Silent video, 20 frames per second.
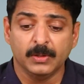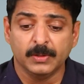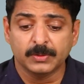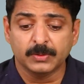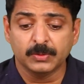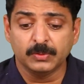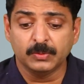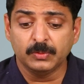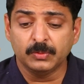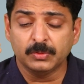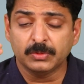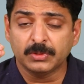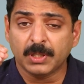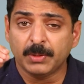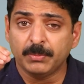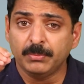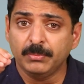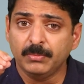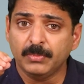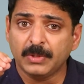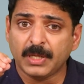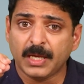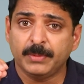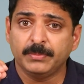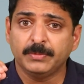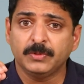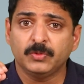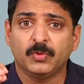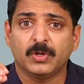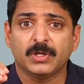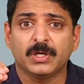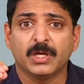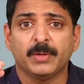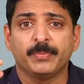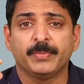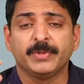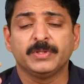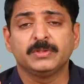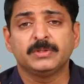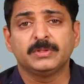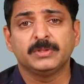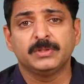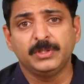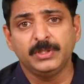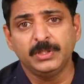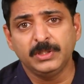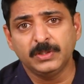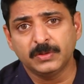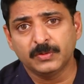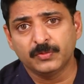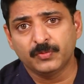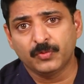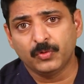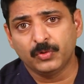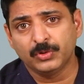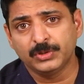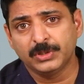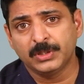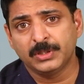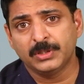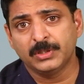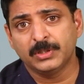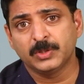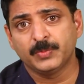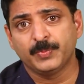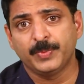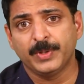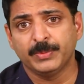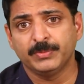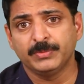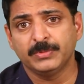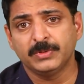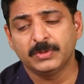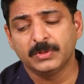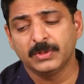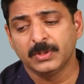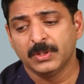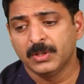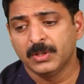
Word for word: So, sometimes what happens these frozen sperms